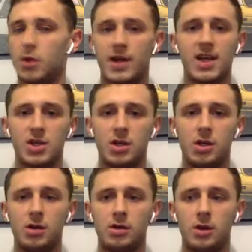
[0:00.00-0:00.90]
occasionally
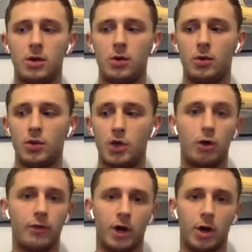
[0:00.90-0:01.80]
you'll do
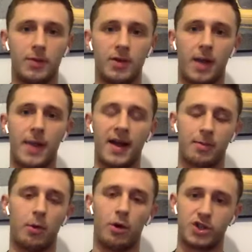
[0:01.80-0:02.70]
short run ups, and that's
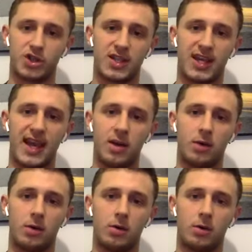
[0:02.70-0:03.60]
more just to get
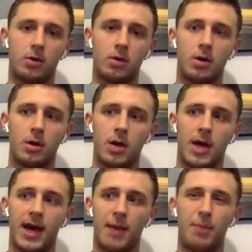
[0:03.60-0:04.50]
your
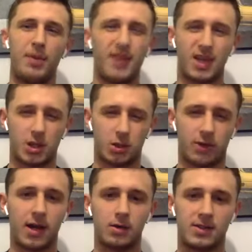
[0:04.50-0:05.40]
positions
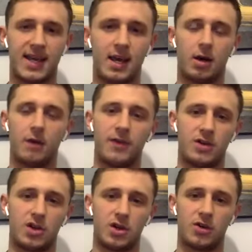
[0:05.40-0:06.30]
right on takeoff.
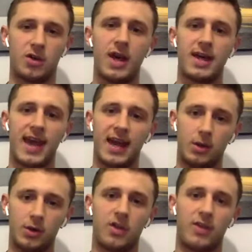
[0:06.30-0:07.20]
It's just getting
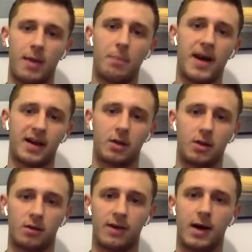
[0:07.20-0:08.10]
used to the impact on
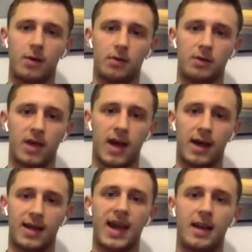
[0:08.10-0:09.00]
the ground,
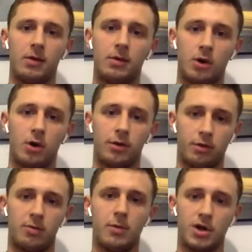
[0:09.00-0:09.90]
going
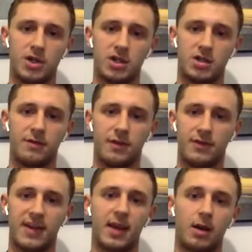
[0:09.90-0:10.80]
through the motions of
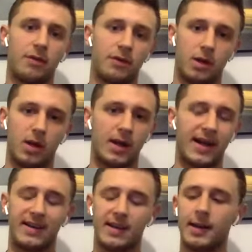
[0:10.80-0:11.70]
taking off and
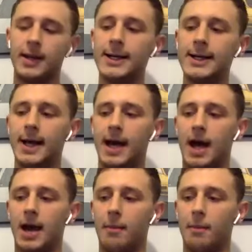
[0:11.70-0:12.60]
landing.
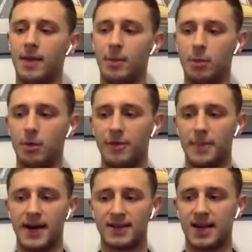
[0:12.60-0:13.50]
Then we'll move it
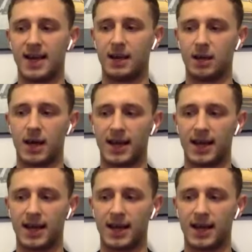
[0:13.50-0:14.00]
back to like